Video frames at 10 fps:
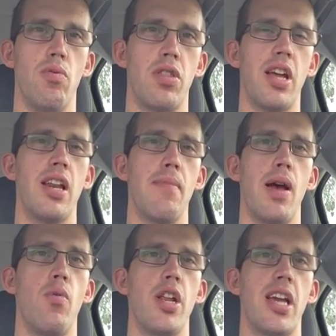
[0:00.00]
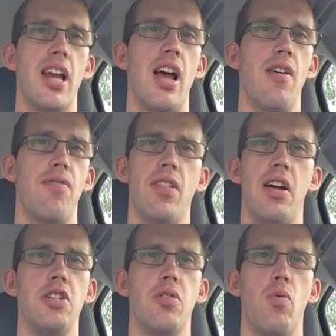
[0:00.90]
thinking about what you're going to have for
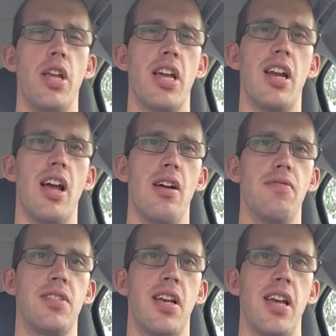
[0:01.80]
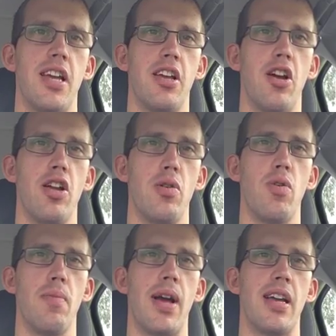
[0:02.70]
lunch or what you're going to have for tea. You
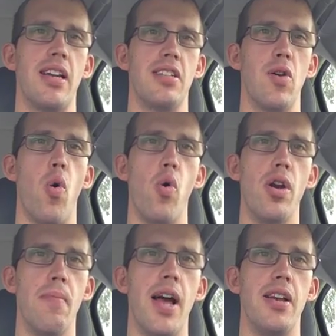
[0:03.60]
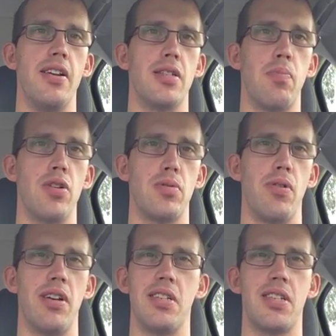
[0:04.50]
want to make it as automated as
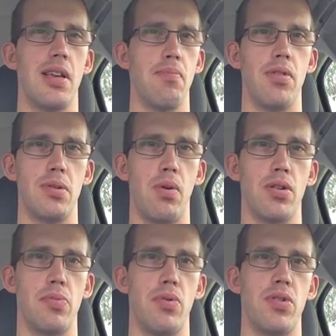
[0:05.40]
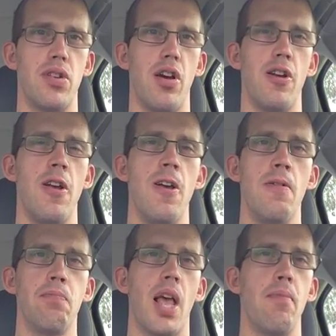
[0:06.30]
possible and as simple as possible. So
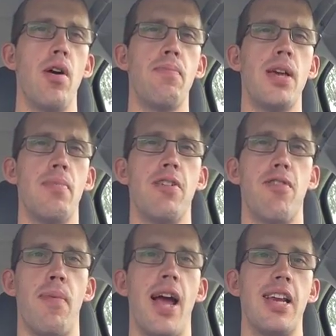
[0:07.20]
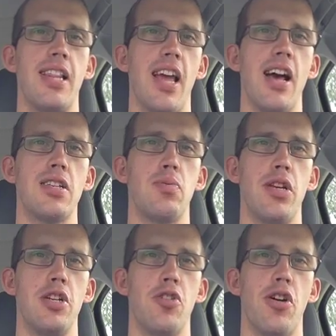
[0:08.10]
it might be a bit of a pain in the ass
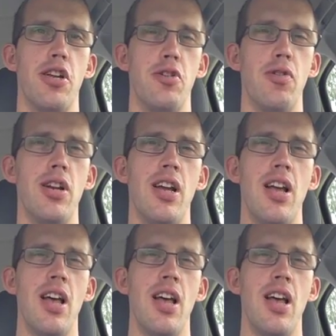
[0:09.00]
when you're trying to do it.